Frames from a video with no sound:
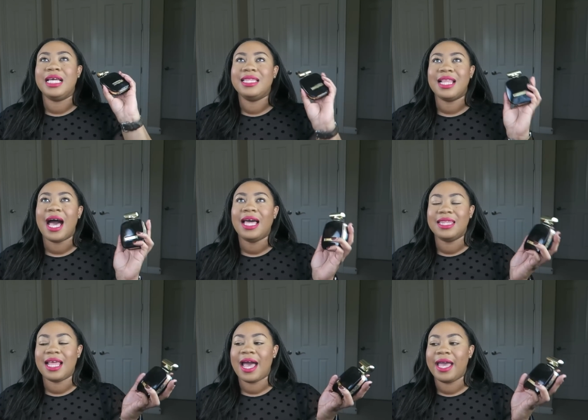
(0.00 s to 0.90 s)
a lot
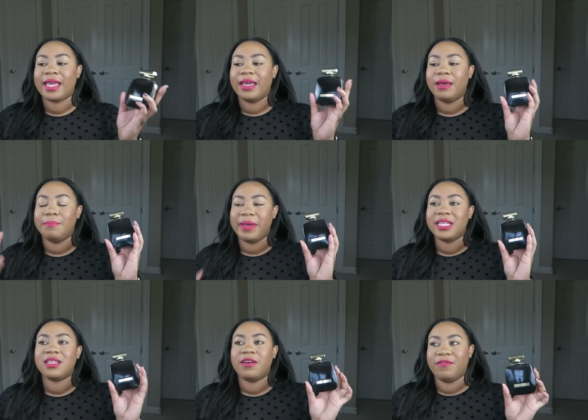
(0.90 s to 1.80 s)
like
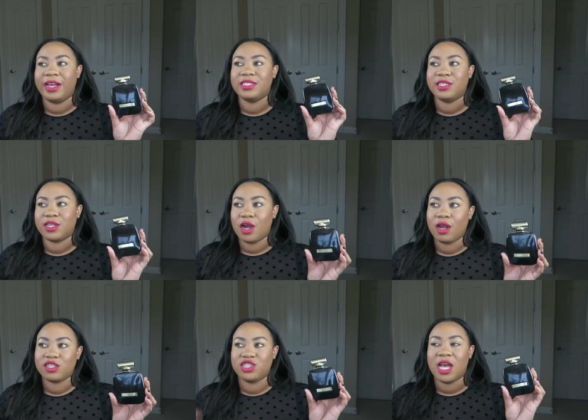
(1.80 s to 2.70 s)
Maison Francis
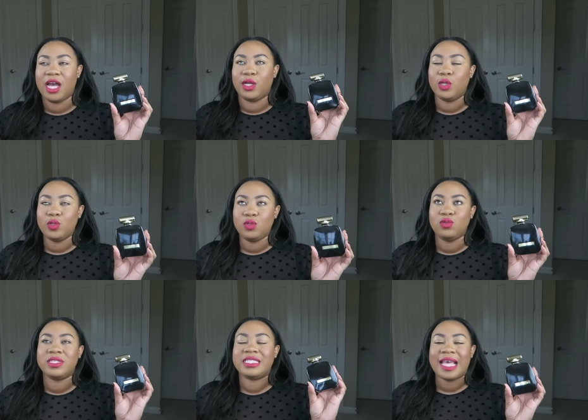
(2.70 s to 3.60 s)
Kurkdjian
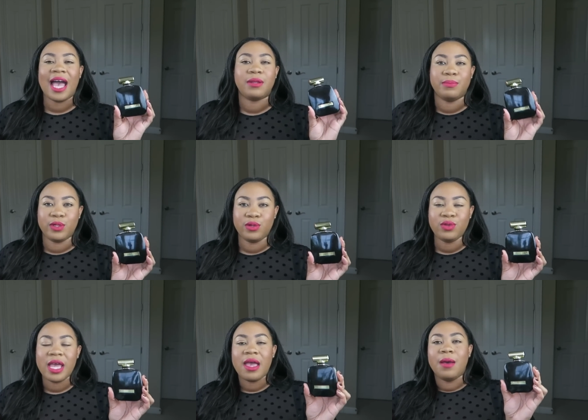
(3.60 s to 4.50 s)
Oud Satin
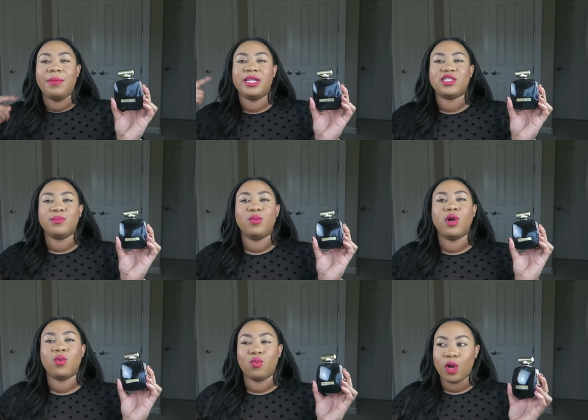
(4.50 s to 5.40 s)
Mood, but it's
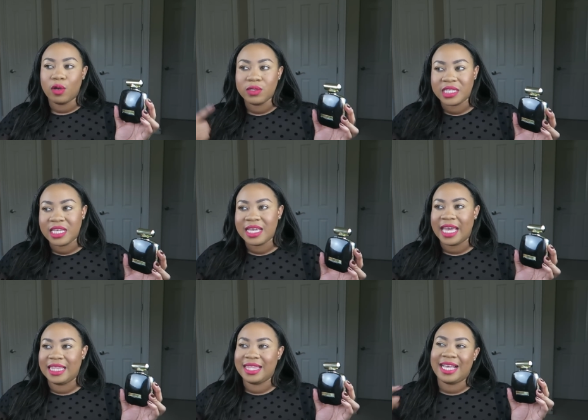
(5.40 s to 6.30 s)
more rosy
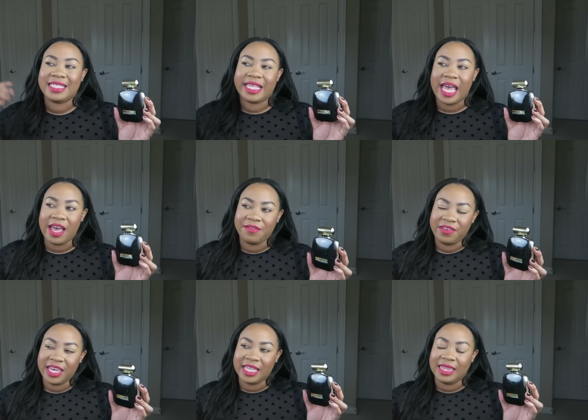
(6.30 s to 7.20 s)
and less
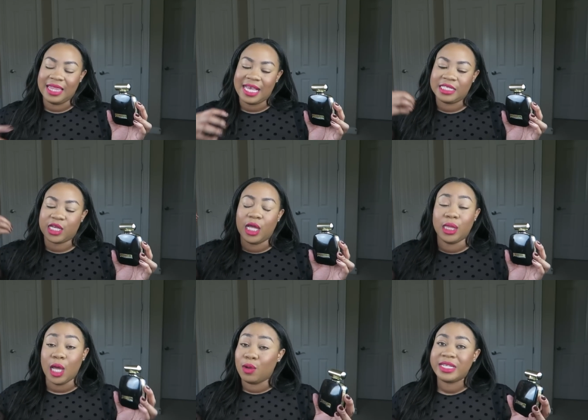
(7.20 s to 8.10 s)
heavy and less
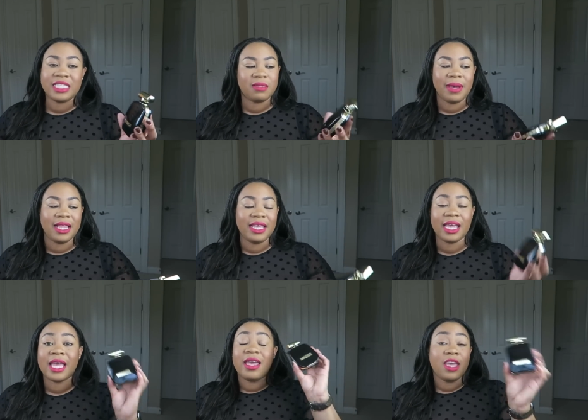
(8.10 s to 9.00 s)
cologne-y
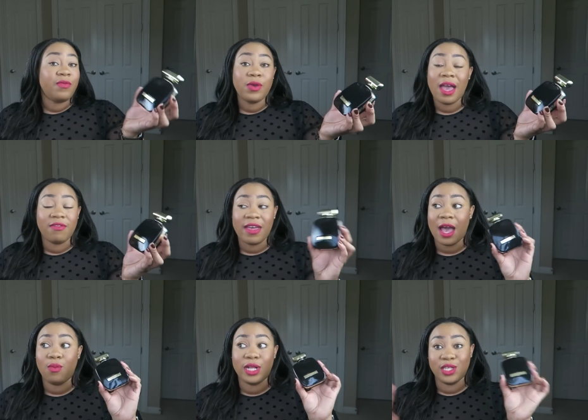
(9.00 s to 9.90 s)
smelling. If you have
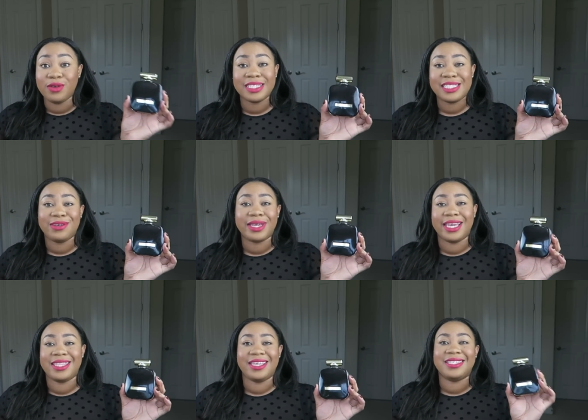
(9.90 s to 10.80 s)
that one, you can still
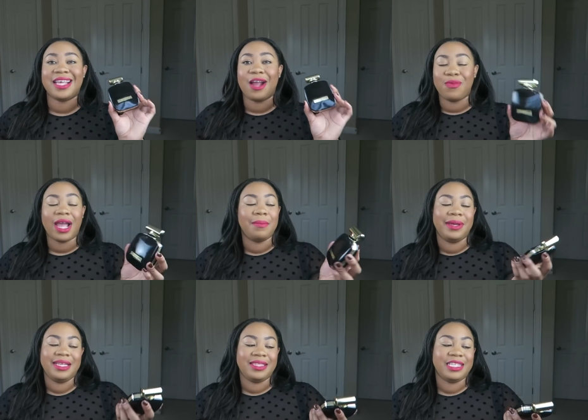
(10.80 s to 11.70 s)
get this. I
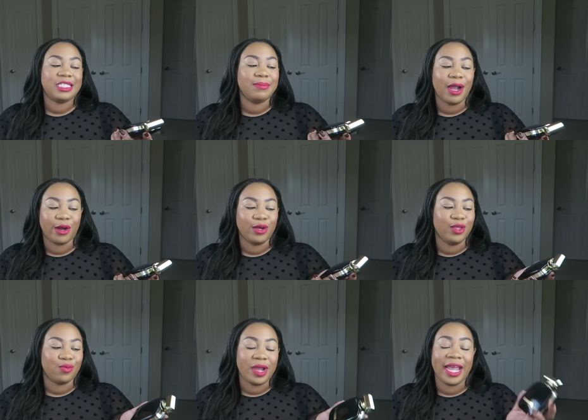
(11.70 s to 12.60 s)
recommended this to my girl
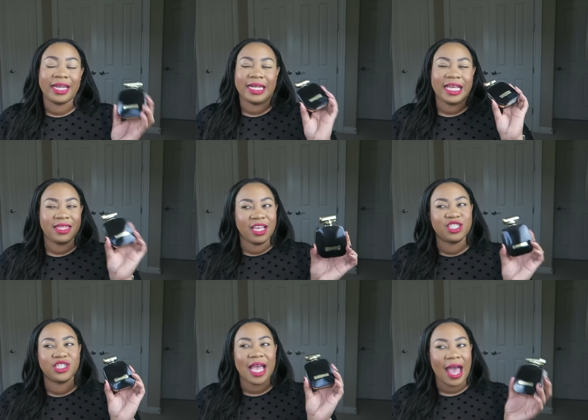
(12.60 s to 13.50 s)
Lorraine, and I think
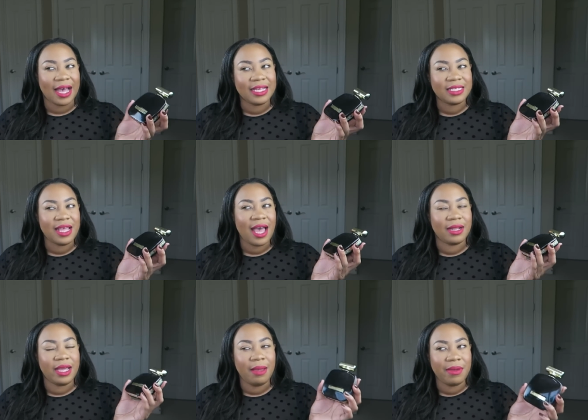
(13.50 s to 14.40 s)
she has
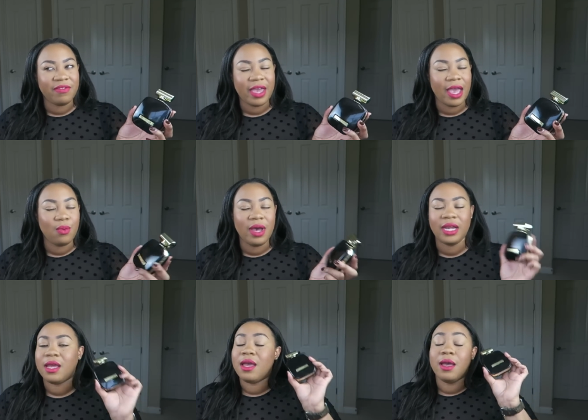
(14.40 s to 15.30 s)
that MFK one,